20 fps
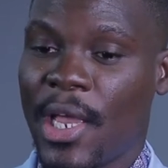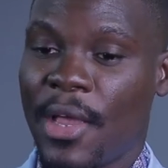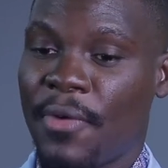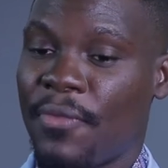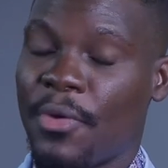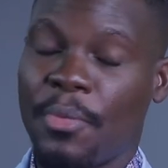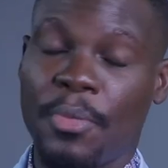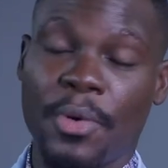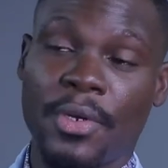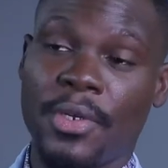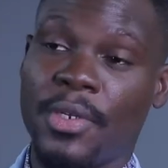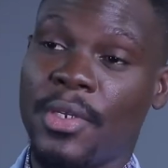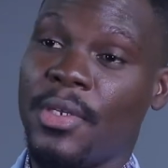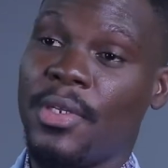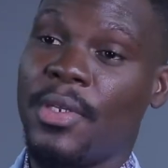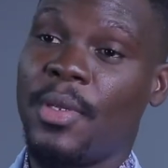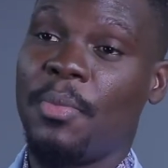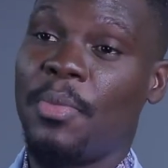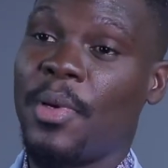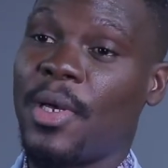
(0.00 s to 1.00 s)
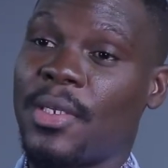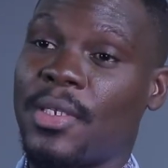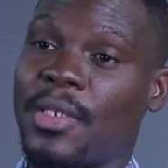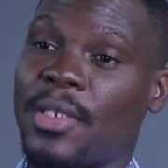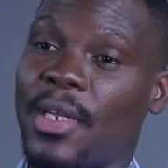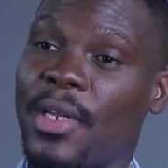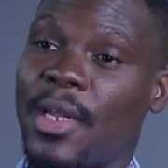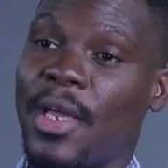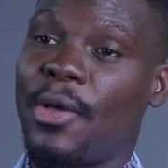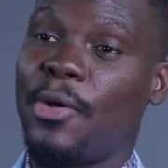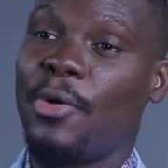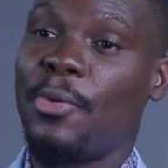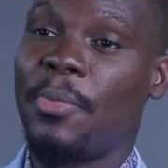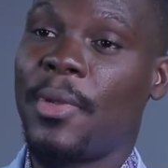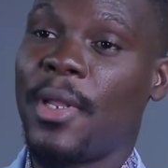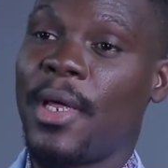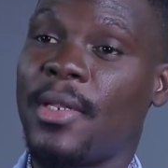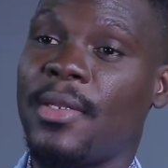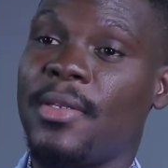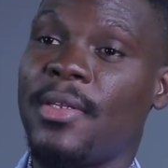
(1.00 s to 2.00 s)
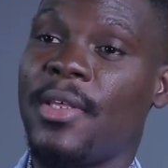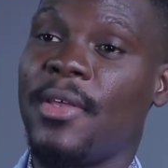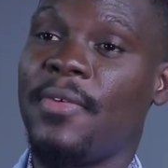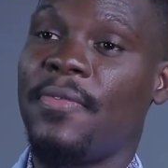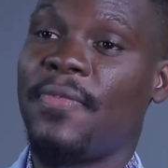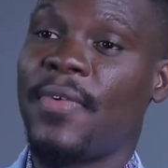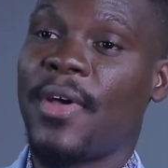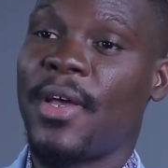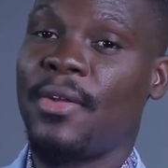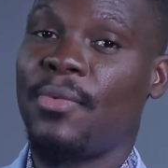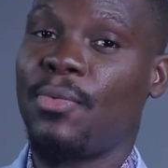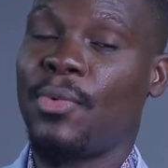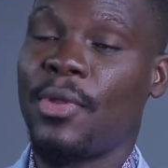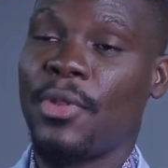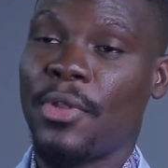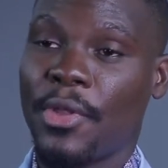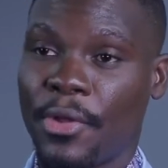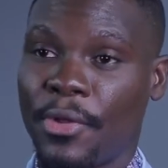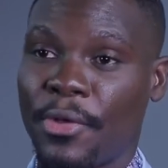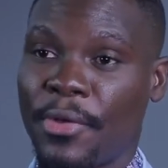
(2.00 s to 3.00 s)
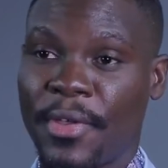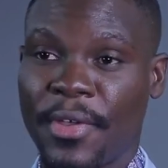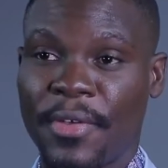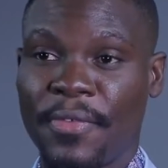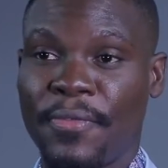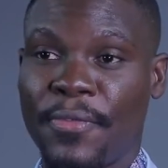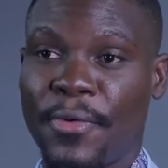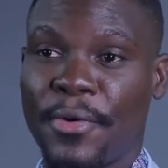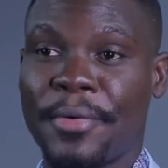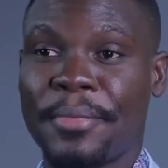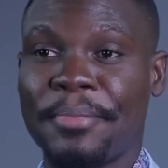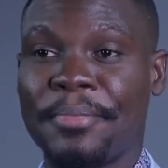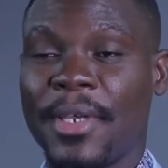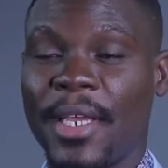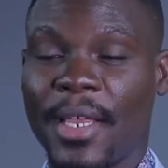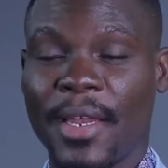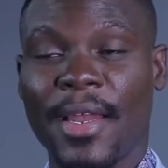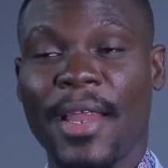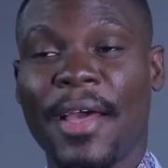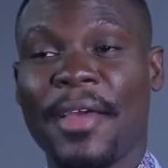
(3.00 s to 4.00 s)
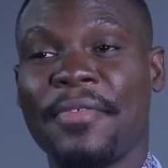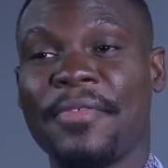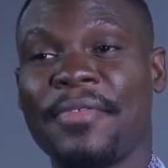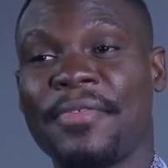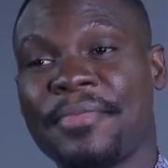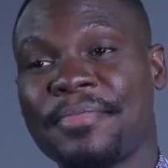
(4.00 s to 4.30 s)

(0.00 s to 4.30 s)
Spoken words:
everybody the best and I hope that they find what they're looking for in life.